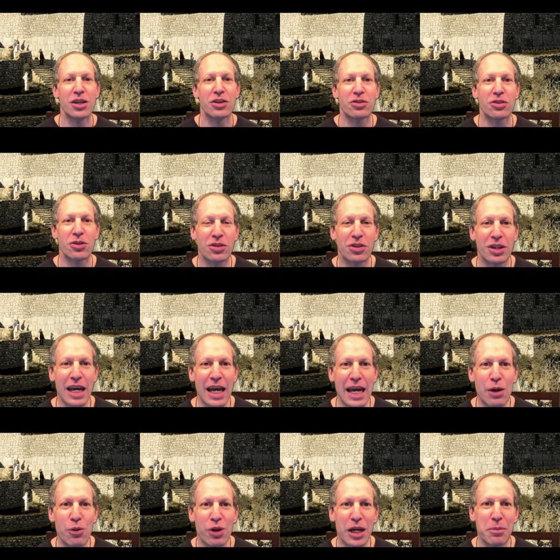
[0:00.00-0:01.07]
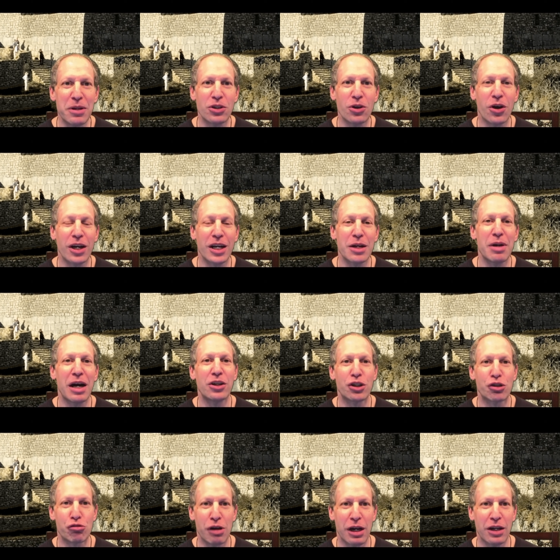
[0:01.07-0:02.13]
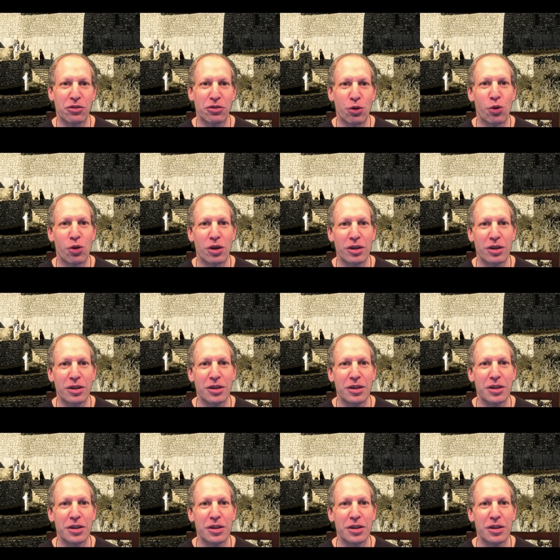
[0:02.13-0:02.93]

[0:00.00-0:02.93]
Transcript: So today we're going to be talking about your credit score.